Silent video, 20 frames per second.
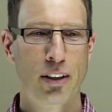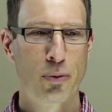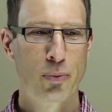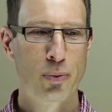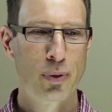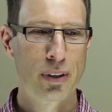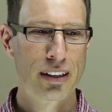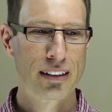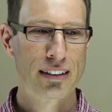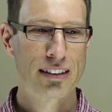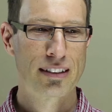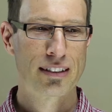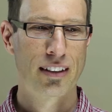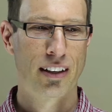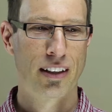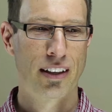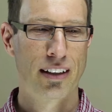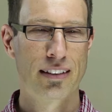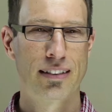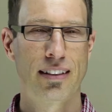We
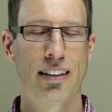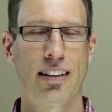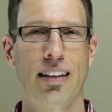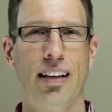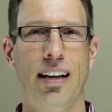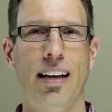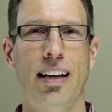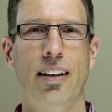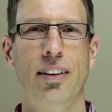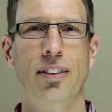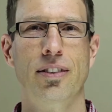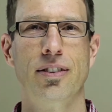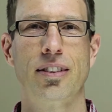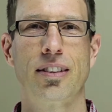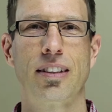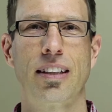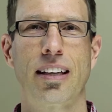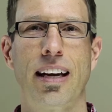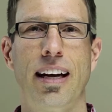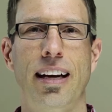sought out
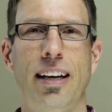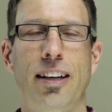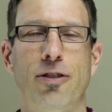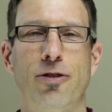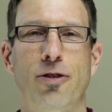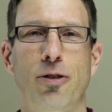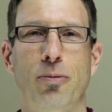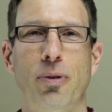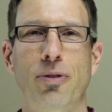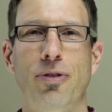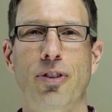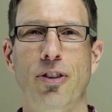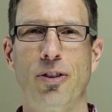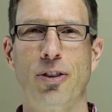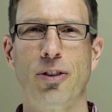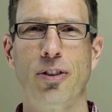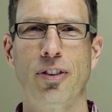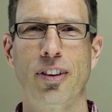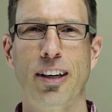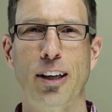care from a
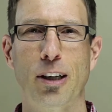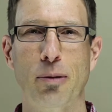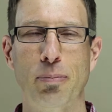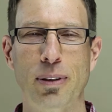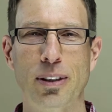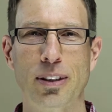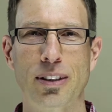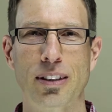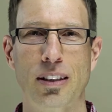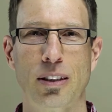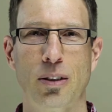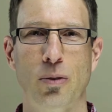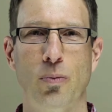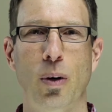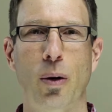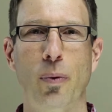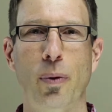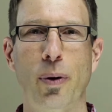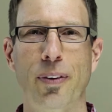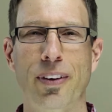physical therapist
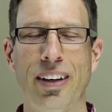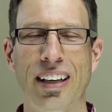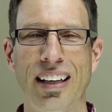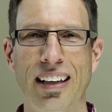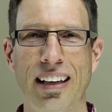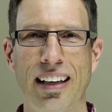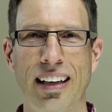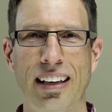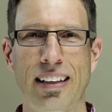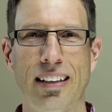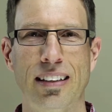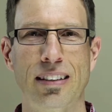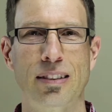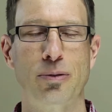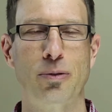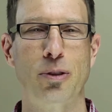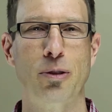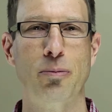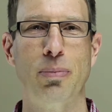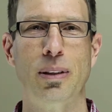while we were in Atlanta.
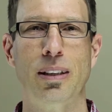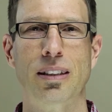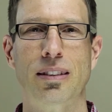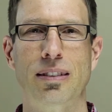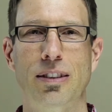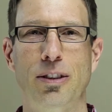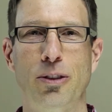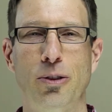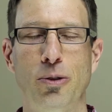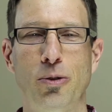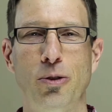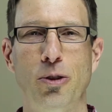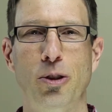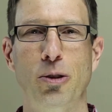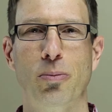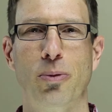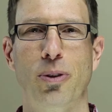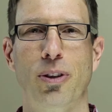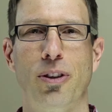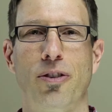We've been to
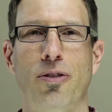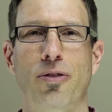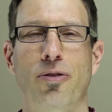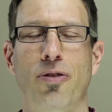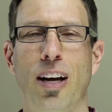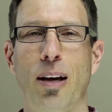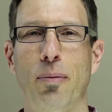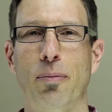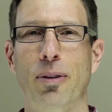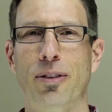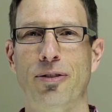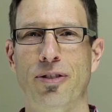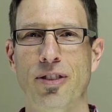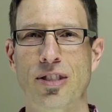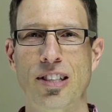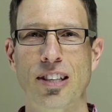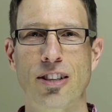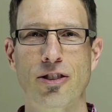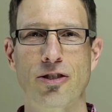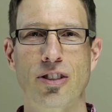numerous family
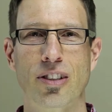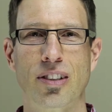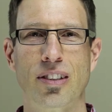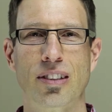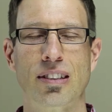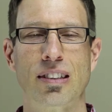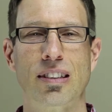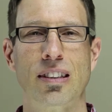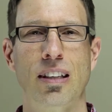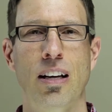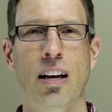physicians